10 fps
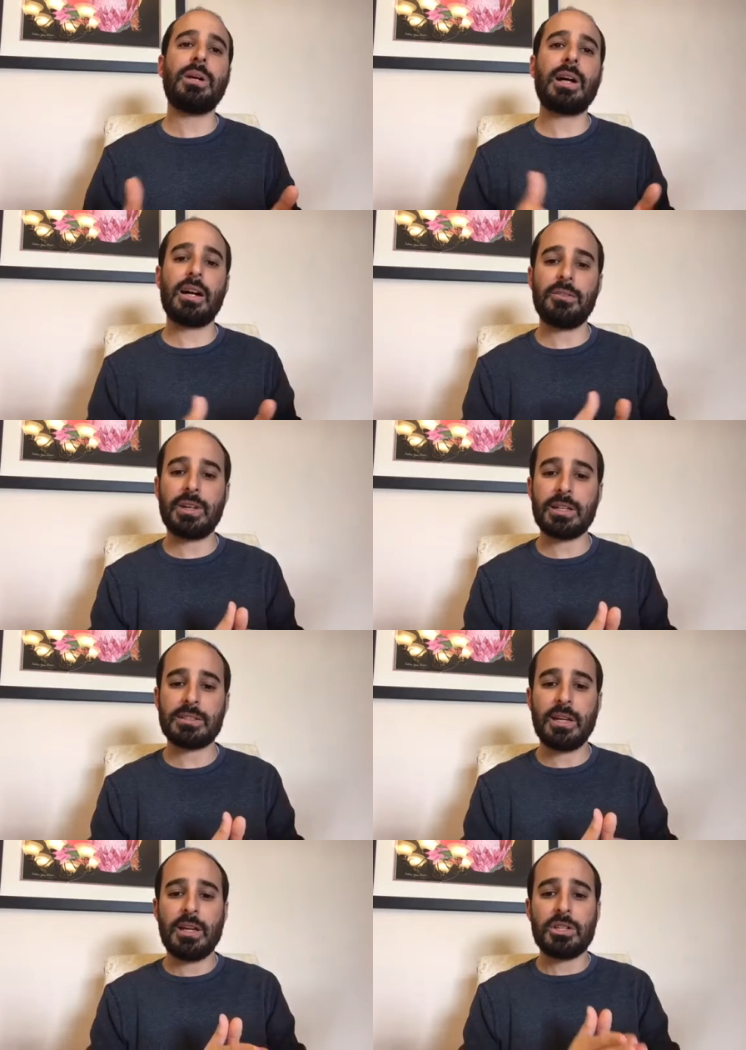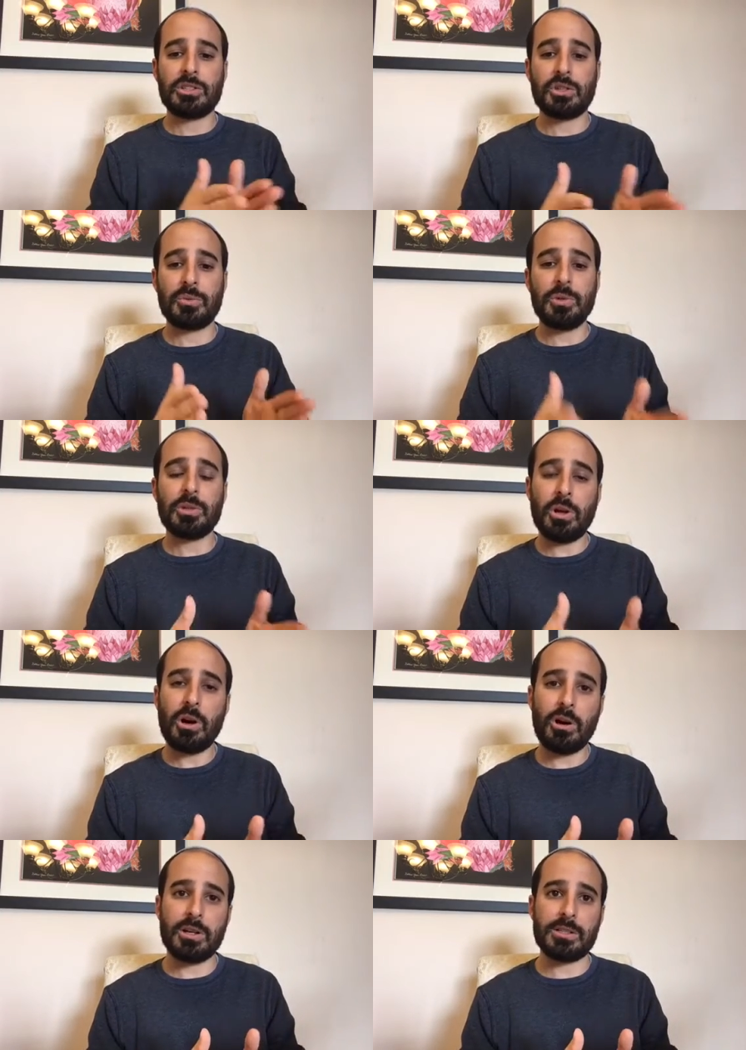we kind of get to the root
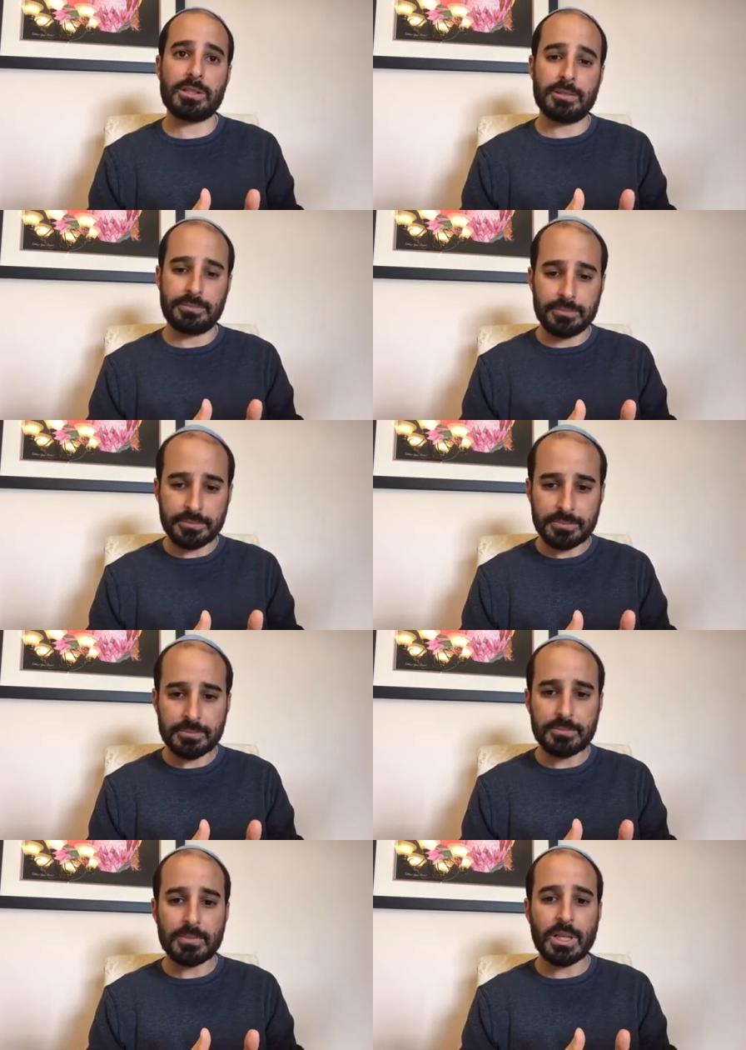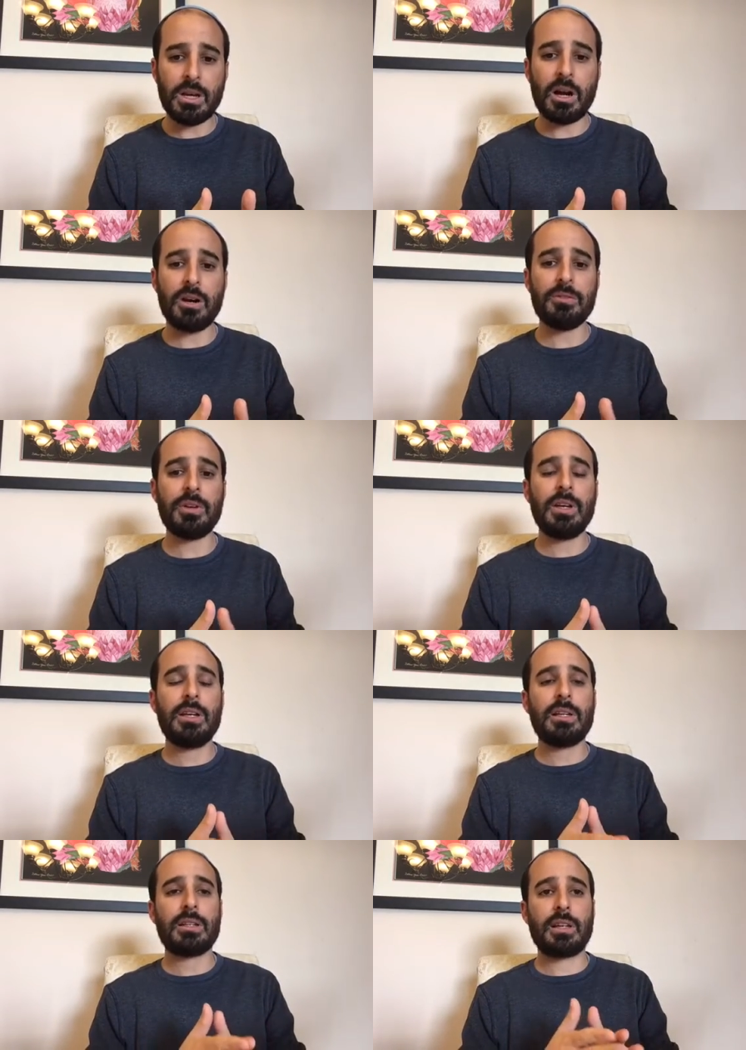cause of
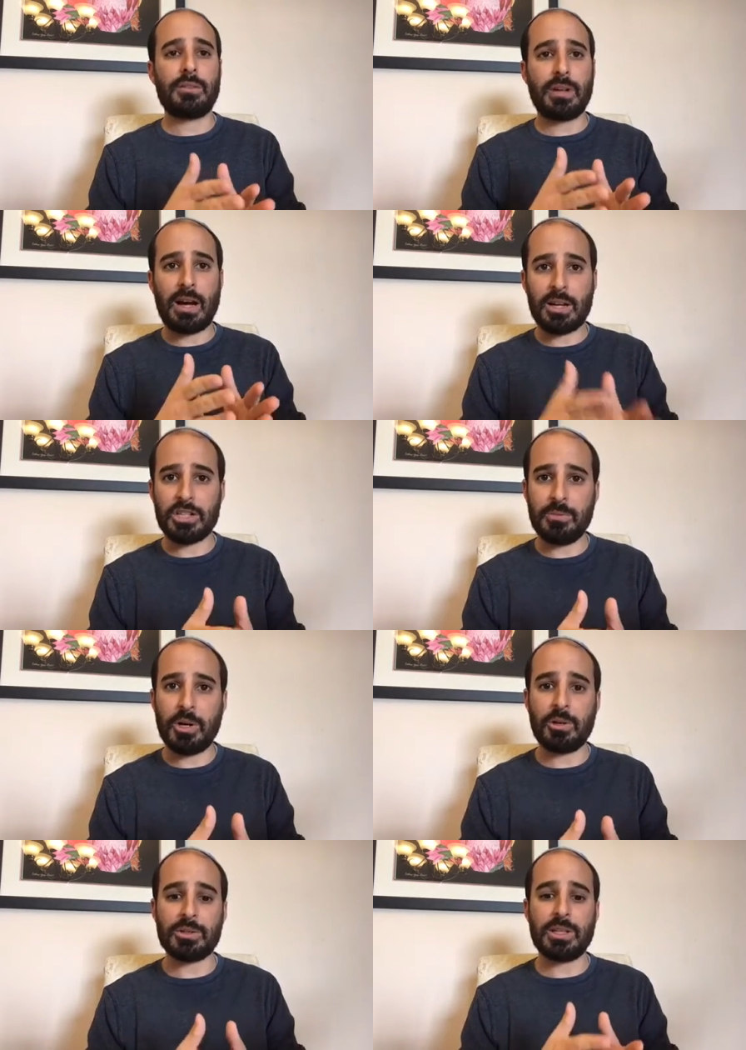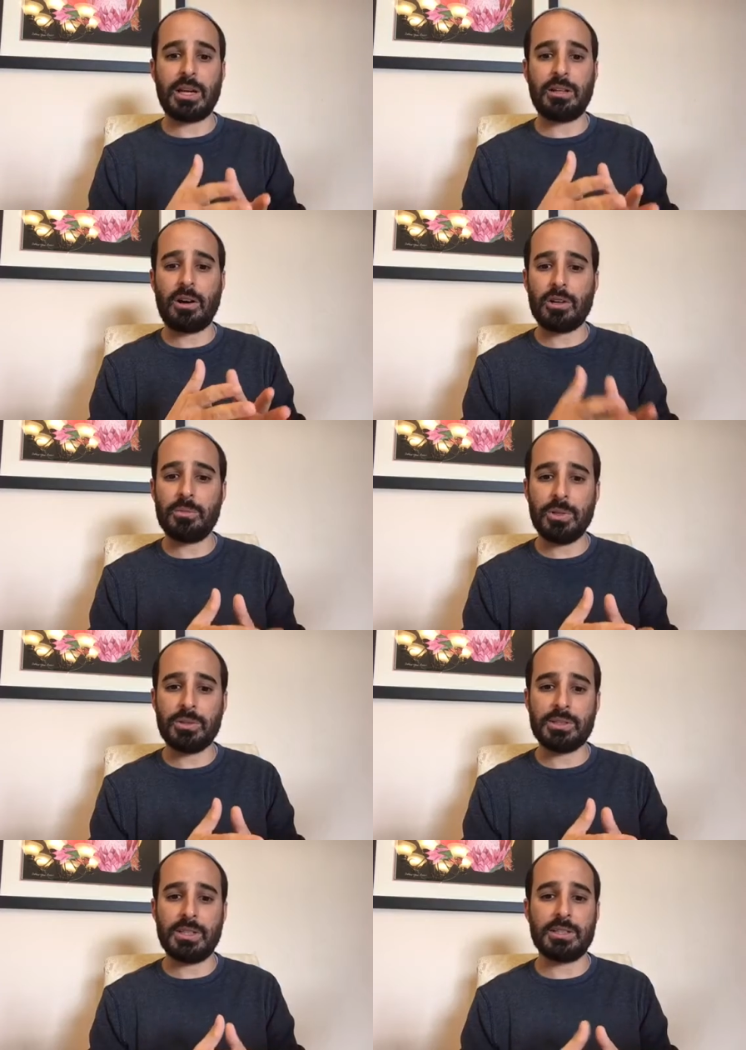the Hashimoto's and the autoimmune
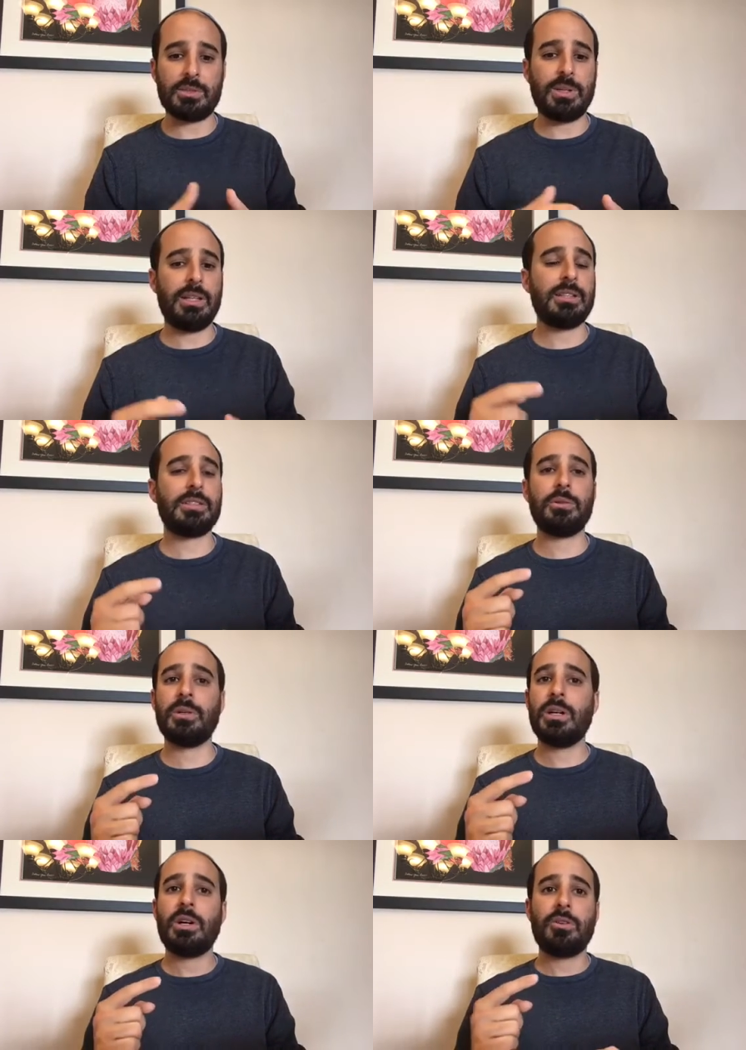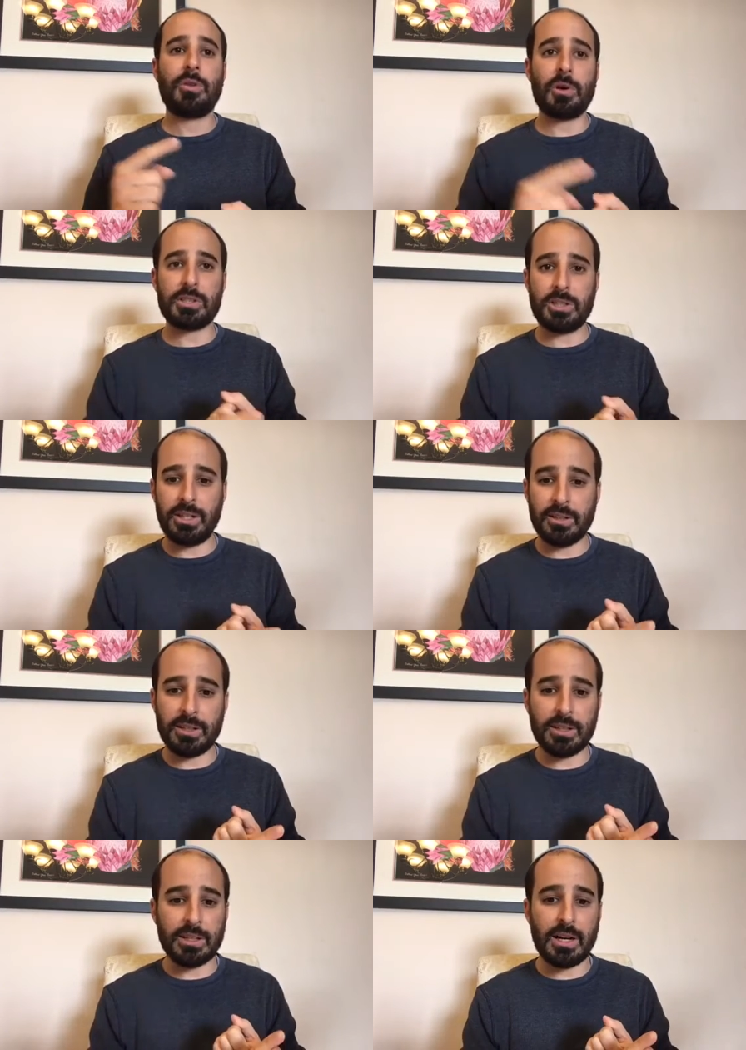disease. So we need to focus on
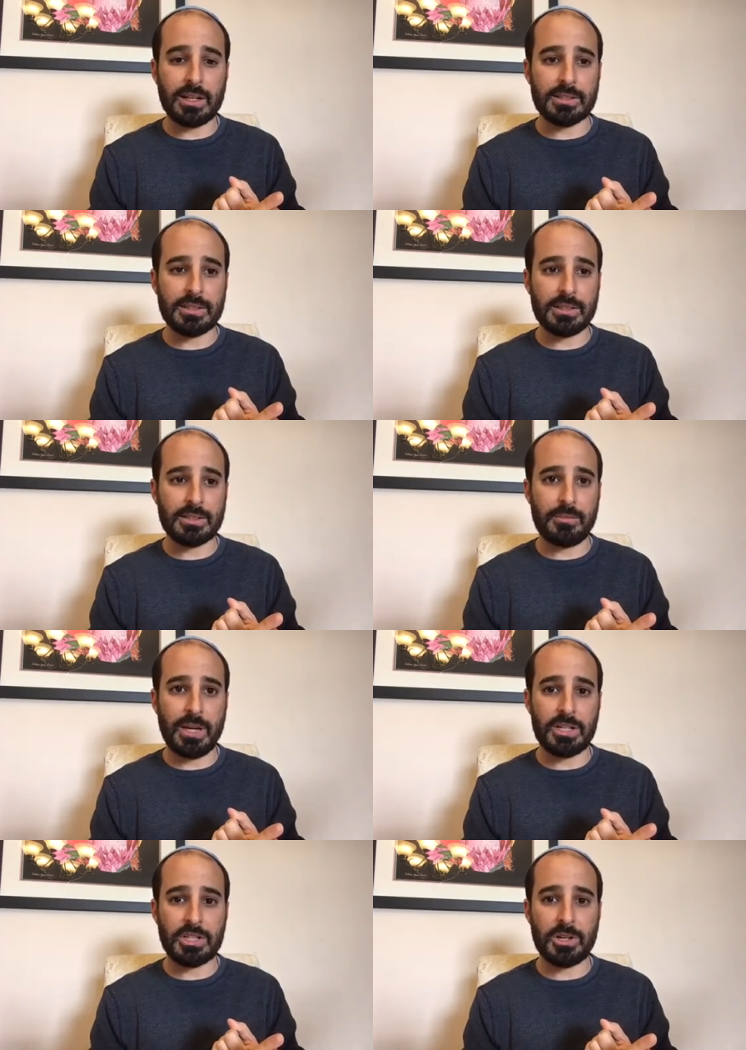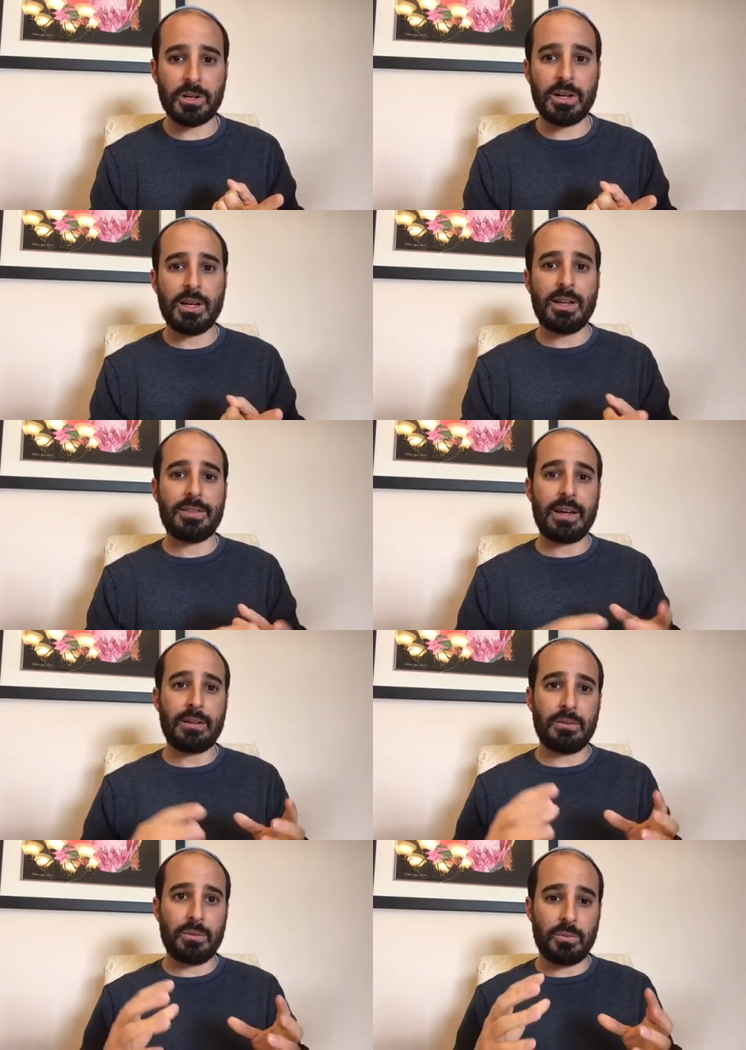healing the gut to make sure
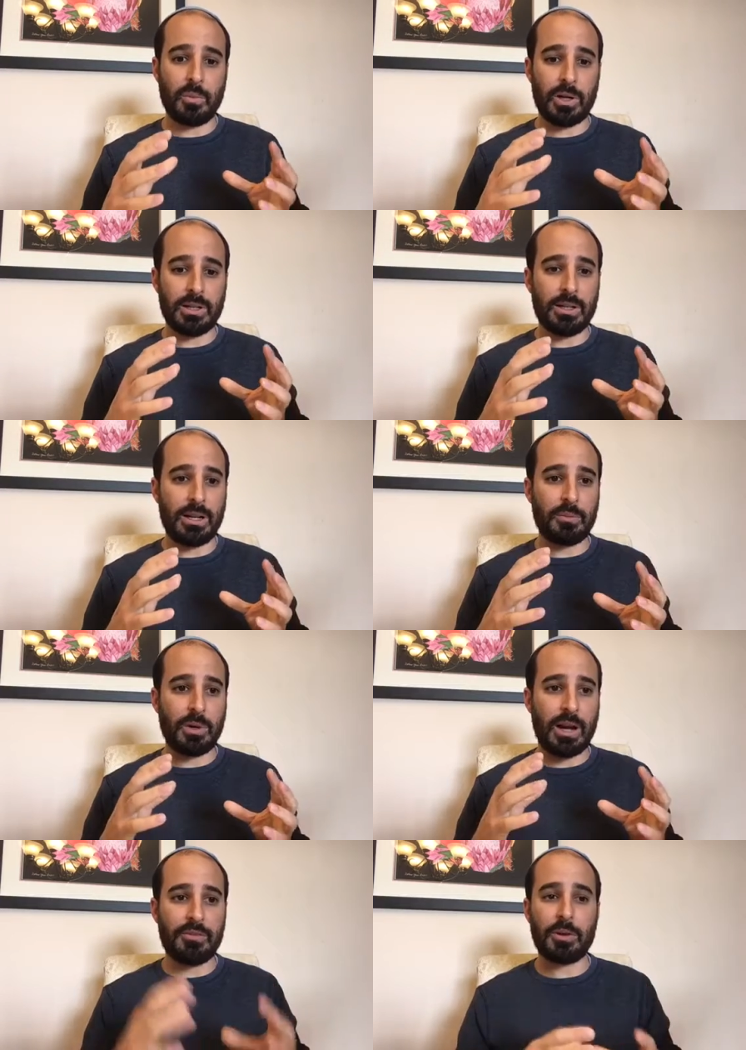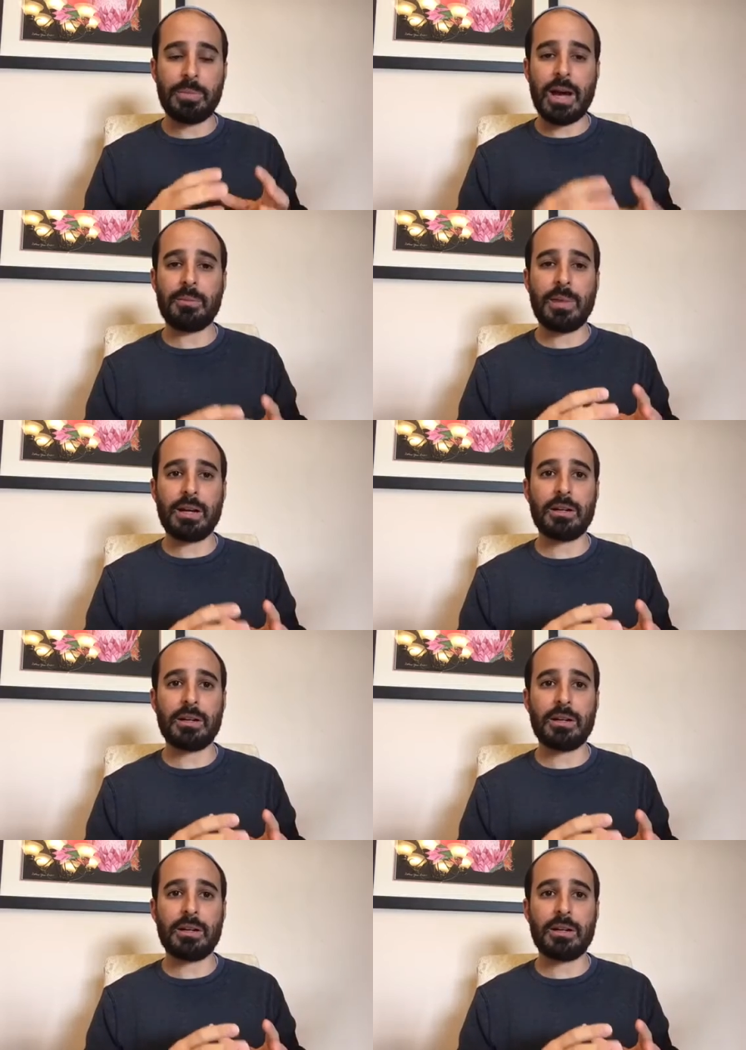that whatever bad